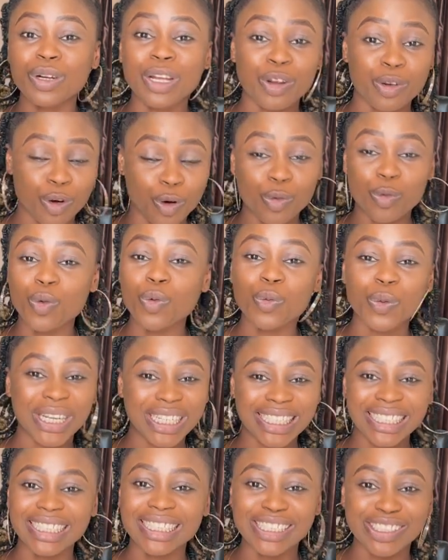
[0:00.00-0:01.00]
your own
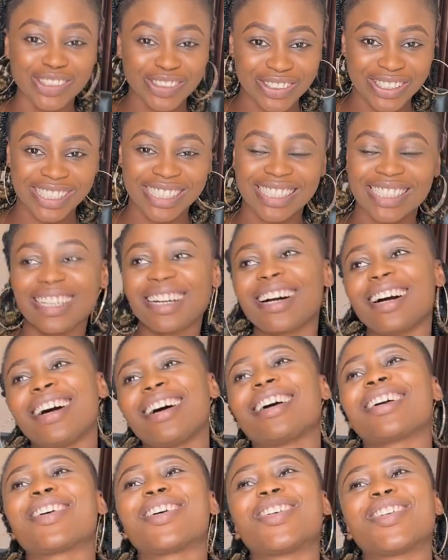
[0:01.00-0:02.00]
wedding dress
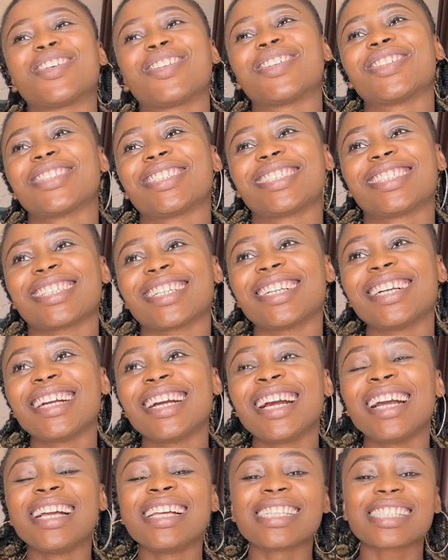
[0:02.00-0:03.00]
ah
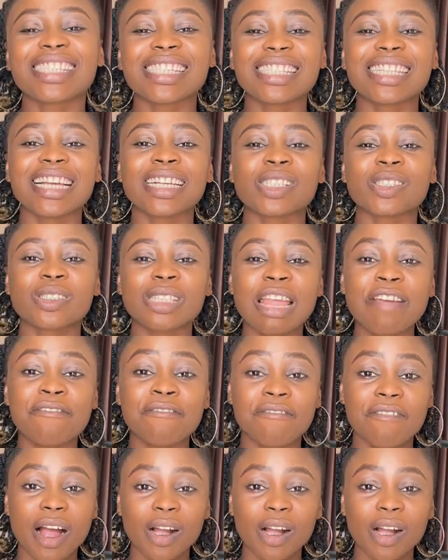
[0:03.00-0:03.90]
god see there's a